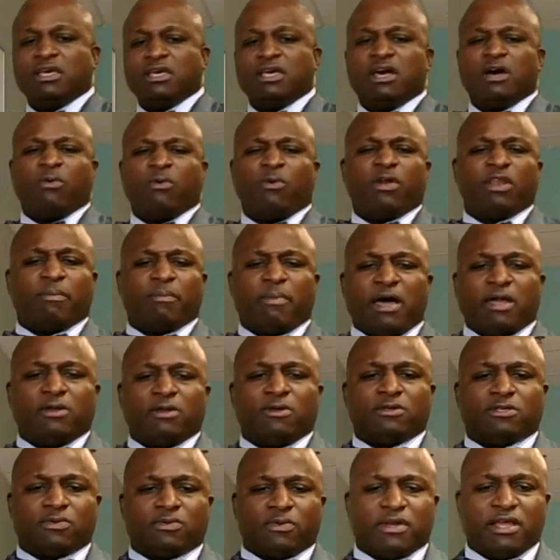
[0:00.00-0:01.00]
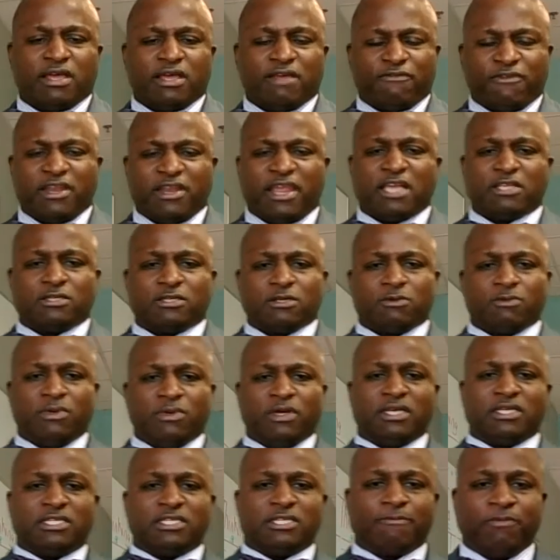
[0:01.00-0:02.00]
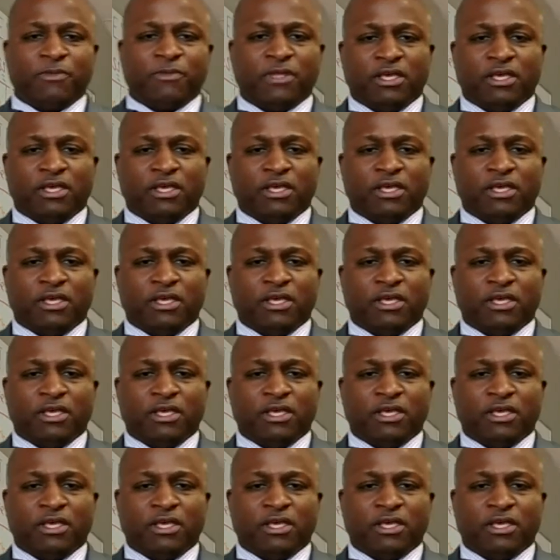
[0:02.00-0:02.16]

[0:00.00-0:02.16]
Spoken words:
What about those financial risks?